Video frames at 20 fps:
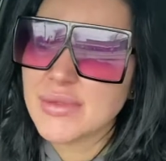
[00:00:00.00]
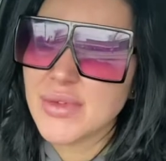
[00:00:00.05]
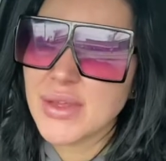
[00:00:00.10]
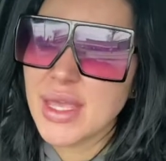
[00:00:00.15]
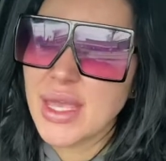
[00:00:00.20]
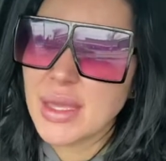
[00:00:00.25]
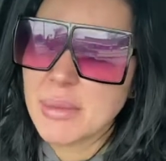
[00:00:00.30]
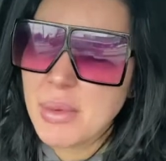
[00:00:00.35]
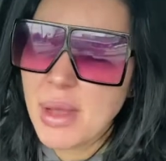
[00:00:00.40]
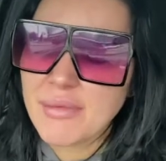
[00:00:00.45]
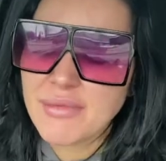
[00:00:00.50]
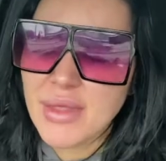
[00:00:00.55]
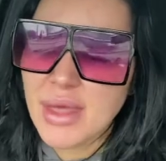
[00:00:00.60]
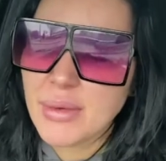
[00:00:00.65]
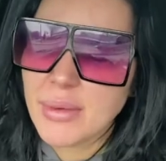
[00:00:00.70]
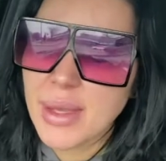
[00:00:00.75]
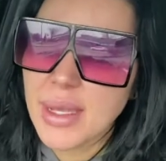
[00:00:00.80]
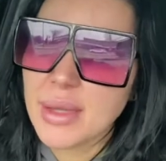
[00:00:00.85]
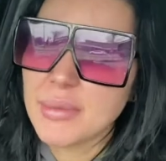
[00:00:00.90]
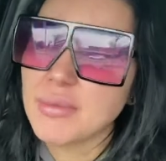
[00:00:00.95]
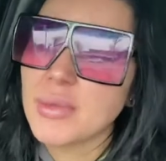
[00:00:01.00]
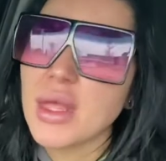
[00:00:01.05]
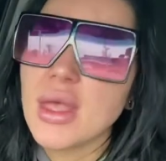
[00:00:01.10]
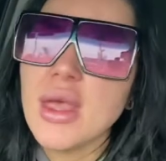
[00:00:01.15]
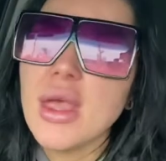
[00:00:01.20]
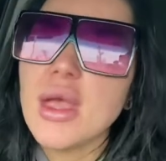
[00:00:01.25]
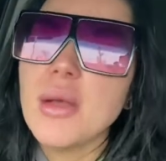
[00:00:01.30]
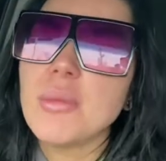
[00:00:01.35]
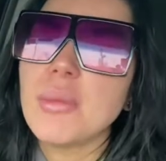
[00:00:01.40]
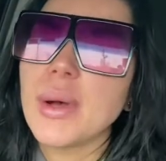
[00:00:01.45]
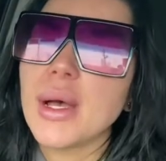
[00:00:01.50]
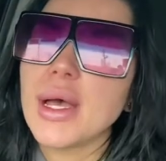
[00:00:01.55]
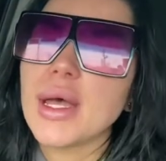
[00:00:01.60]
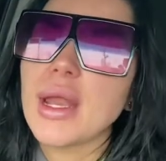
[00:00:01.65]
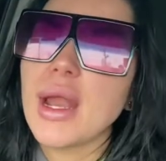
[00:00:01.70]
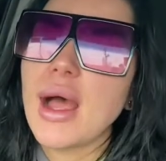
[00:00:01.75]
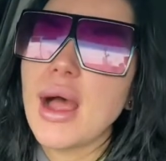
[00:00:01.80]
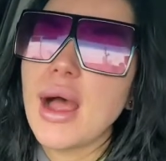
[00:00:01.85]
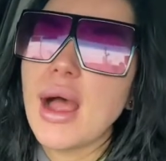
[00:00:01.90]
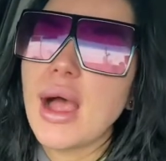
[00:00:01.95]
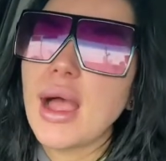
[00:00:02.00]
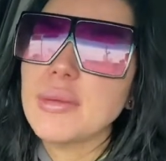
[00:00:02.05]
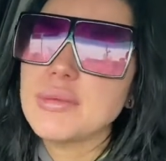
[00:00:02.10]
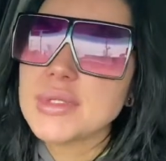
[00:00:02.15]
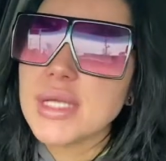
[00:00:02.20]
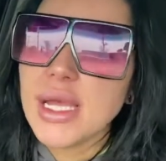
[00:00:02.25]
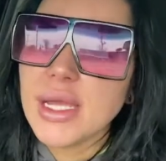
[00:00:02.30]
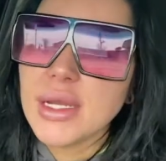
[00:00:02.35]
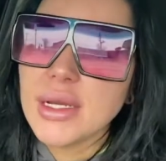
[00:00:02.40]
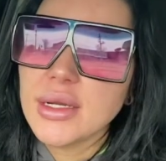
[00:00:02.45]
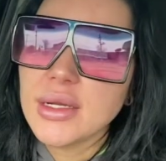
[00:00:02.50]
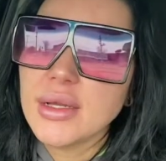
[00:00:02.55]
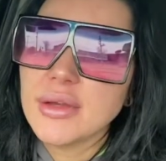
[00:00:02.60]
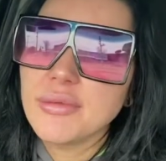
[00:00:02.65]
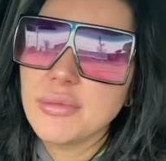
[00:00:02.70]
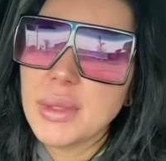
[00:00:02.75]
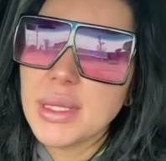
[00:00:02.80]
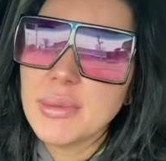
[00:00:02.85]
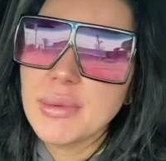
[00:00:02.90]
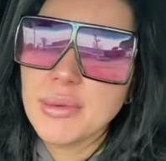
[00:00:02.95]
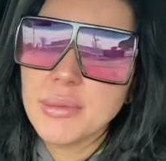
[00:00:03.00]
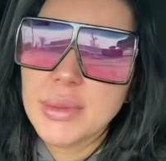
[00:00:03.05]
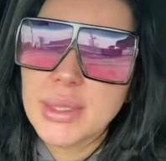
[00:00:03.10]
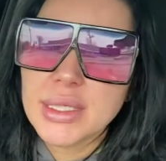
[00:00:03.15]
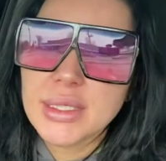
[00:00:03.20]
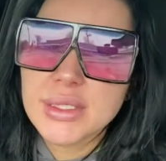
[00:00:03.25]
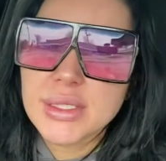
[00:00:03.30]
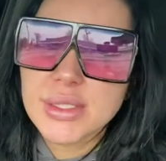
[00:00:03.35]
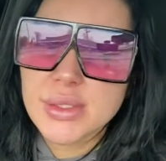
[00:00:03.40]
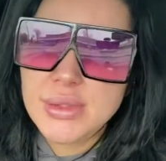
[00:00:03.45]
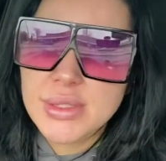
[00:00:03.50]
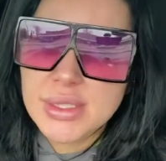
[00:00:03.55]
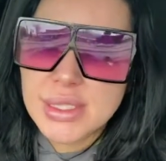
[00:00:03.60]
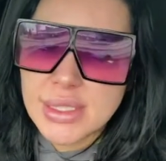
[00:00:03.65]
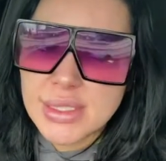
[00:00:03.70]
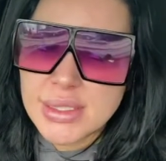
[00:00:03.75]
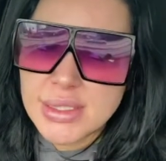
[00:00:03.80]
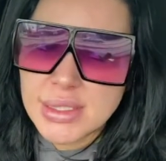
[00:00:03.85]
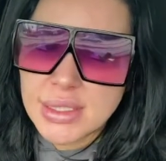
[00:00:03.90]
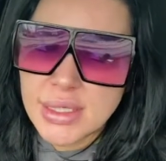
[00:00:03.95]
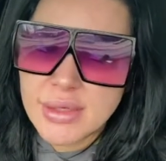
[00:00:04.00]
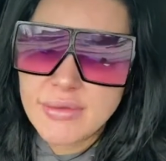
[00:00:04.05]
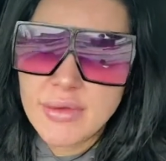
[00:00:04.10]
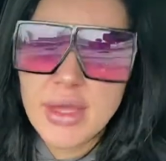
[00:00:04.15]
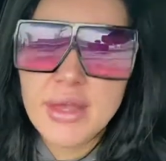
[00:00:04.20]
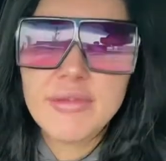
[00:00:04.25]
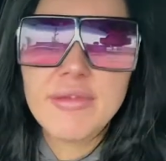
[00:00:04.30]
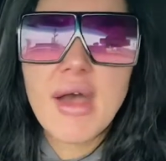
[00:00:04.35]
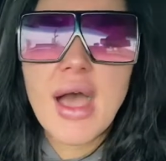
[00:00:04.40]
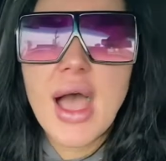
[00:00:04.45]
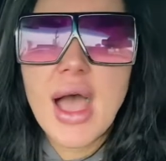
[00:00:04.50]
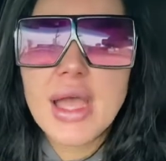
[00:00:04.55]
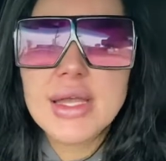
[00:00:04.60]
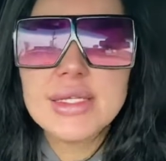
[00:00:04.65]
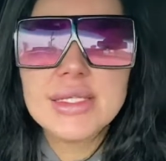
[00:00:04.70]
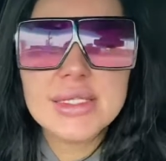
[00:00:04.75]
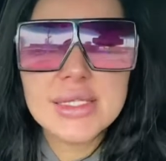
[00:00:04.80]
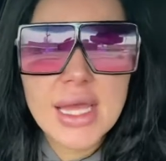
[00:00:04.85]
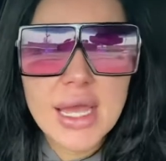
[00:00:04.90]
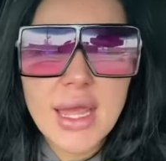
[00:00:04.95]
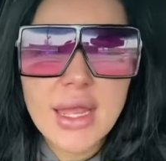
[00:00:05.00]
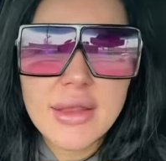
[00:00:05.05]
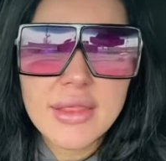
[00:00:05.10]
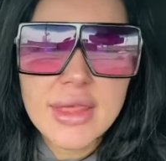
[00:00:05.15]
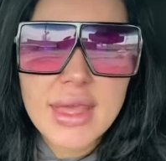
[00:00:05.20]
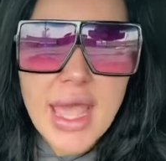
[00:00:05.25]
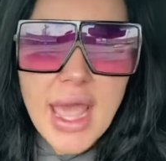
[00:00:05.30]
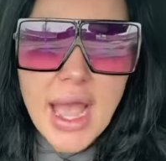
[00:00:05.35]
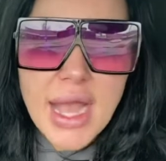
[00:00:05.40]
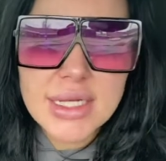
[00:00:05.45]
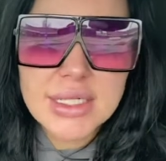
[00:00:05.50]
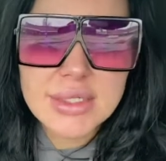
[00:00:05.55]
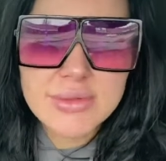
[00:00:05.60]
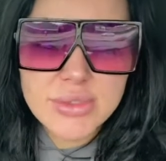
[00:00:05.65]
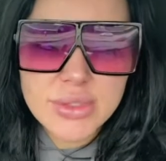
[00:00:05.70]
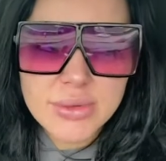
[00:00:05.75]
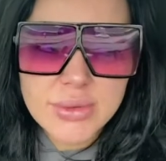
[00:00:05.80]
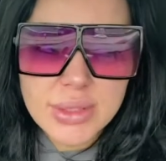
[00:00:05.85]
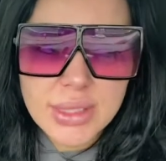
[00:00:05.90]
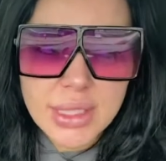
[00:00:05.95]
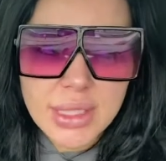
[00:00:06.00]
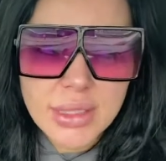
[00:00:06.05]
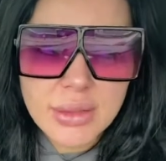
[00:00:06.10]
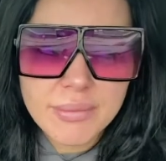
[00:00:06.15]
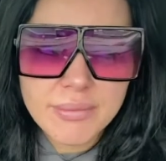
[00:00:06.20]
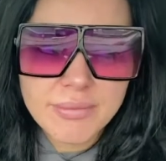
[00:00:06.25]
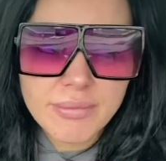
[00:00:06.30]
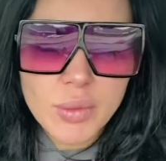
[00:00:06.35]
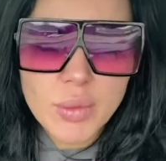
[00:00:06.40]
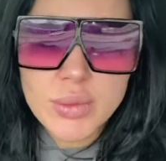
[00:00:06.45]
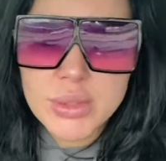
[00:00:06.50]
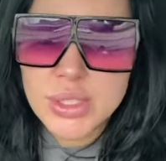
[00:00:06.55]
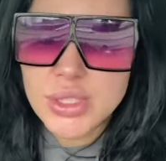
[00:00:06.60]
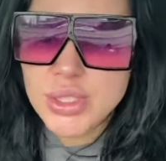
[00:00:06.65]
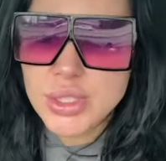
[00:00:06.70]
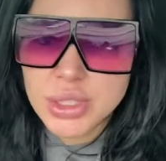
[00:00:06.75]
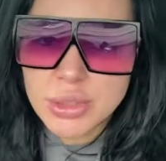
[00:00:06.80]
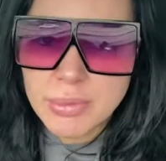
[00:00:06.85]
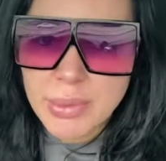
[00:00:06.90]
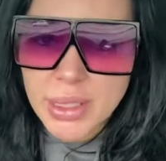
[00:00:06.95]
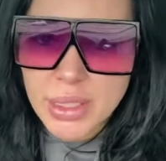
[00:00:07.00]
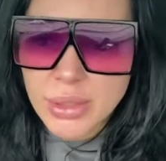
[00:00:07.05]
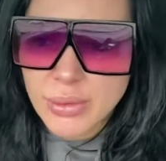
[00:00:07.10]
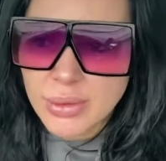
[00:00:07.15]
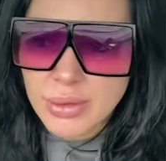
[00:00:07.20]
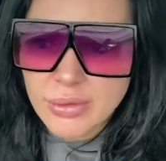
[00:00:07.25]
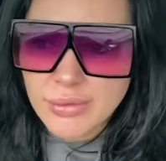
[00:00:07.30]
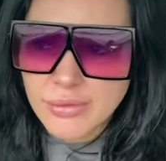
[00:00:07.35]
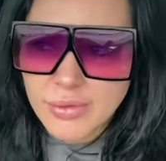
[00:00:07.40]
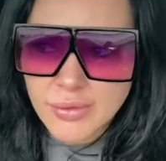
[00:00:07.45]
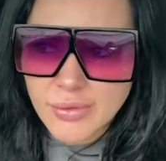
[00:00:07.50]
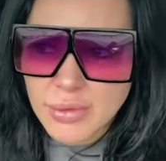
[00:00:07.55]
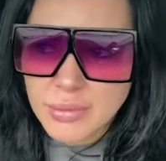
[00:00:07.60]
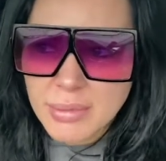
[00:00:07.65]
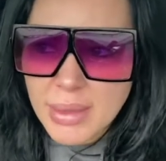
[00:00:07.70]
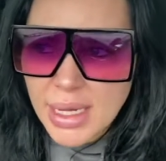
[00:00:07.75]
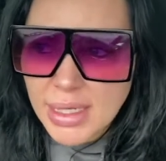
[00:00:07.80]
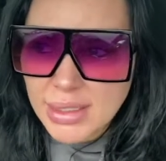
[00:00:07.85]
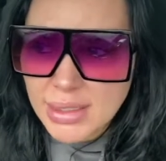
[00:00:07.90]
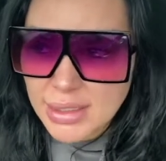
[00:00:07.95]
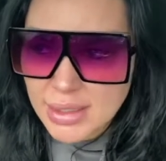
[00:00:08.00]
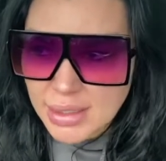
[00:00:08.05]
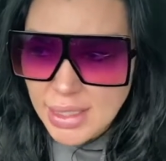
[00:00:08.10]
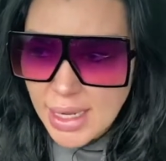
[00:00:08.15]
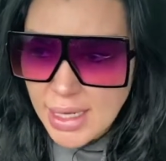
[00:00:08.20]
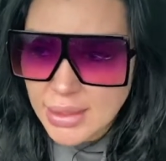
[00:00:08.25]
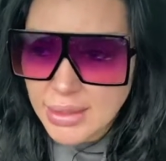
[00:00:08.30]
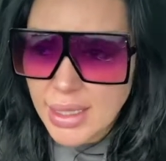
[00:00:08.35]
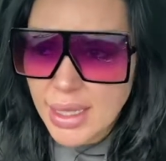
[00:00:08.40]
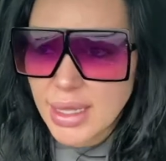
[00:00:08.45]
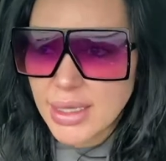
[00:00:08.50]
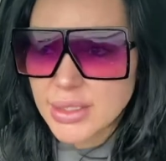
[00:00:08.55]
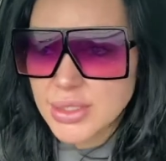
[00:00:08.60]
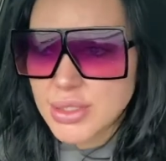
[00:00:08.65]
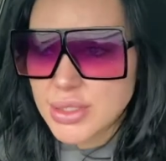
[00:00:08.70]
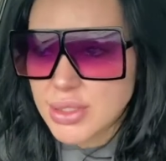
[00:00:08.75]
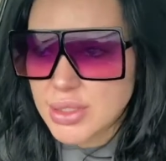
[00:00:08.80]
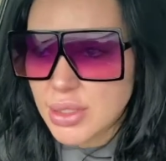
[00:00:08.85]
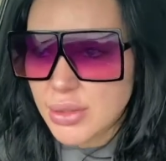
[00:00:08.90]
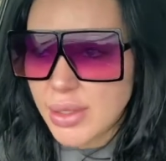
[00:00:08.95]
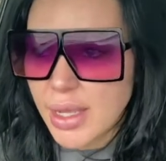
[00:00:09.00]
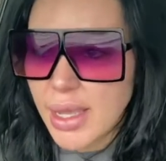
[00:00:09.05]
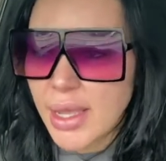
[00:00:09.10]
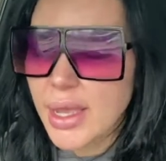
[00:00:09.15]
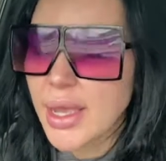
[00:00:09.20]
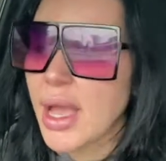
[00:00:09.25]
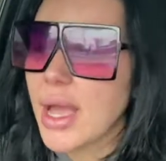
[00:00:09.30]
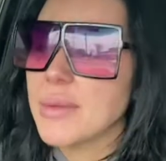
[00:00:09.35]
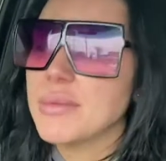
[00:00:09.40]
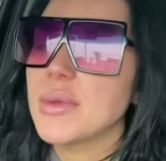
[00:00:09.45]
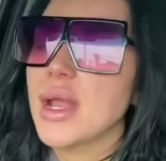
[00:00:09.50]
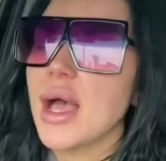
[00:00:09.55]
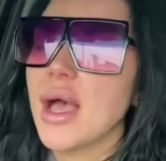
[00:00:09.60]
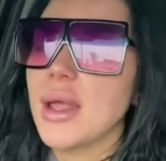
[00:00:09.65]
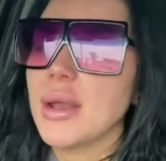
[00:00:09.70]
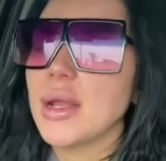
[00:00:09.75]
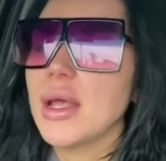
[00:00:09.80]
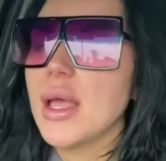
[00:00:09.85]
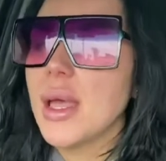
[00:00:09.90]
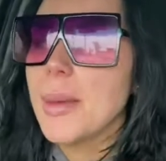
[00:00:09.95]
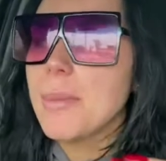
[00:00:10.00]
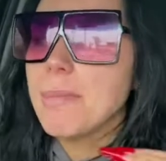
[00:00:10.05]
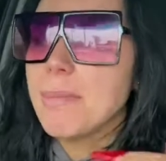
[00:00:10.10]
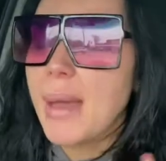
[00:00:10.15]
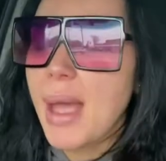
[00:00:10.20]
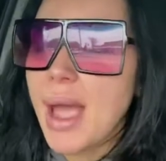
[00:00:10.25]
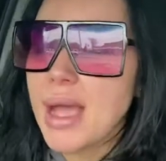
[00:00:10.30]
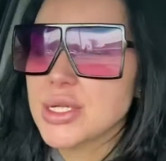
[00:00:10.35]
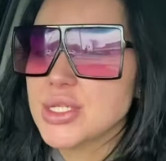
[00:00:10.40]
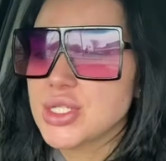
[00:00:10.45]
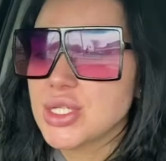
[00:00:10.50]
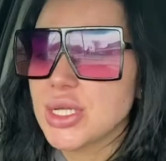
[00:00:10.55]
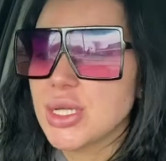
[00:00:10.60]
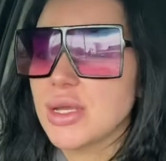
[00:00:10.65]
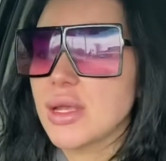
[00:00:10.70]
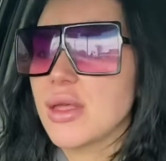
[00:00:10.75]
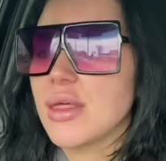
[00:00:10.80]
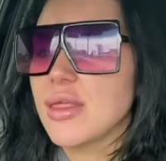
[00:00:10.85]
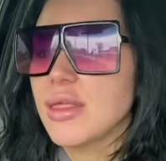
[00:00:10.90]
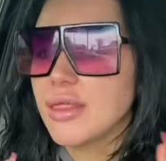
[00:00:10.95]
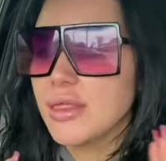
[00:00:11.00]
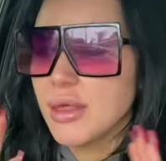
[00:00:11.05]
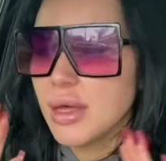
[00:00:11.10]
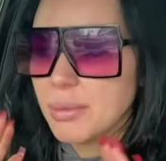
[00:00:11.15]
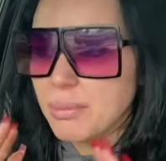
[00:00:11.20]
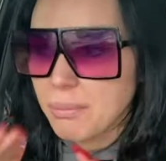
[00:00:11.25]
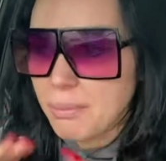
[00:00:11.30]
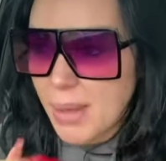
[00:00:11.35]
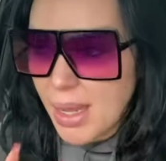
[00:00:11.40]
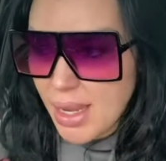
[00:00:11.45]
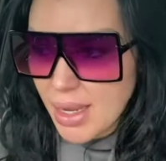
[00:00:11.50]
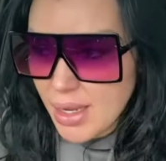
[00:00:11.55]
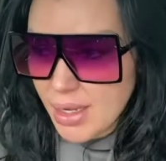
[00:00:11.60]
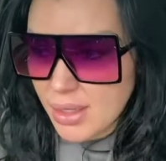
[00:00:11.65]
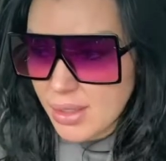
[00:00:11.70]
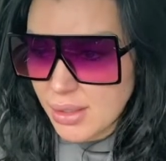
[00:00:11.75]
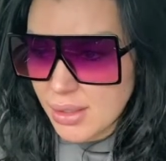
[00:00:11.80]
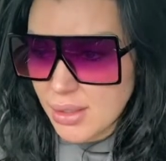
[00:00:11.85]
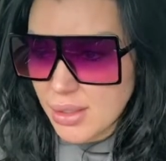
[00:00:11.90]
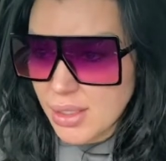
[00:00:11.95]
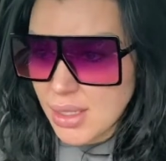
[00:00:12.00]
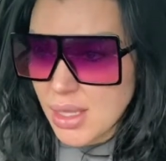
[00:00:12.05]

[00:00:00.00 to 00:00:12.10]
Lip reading: if it came off that way. But I'm tired of people being so sensitive. If I said the act of doing it was stupid, you wouldn't have even batted an eyelash. Okay, I'm not bashing the man